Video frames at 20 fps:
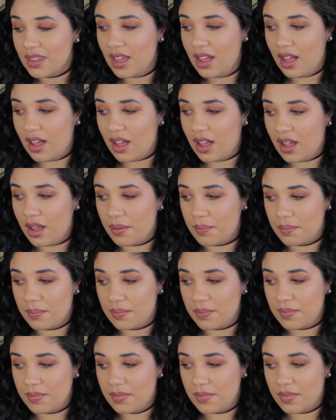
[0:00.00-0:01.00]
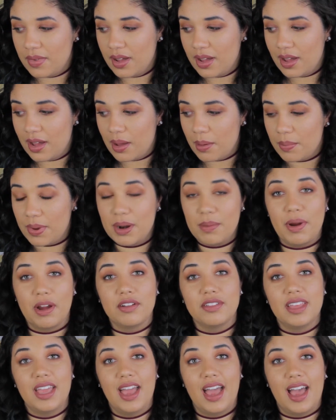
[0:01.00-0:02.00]
But
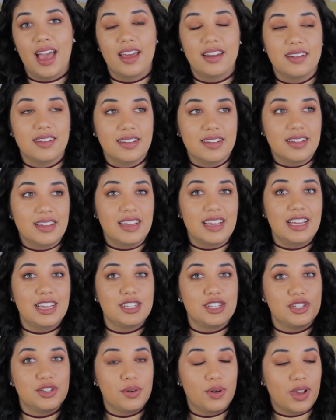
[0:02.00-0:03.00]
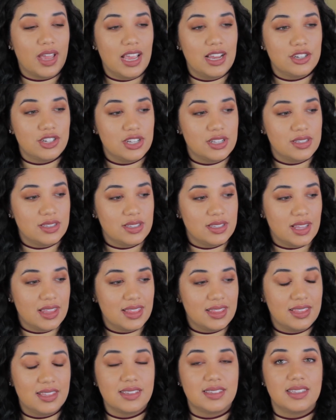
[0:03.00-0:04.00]
apparently I had in 2 occasions
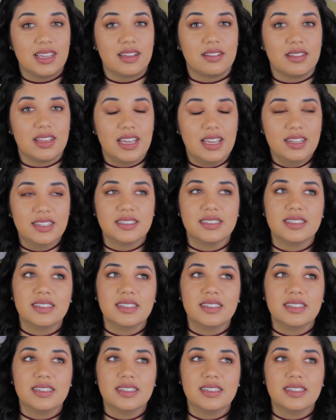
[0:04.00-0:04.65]
distinctly.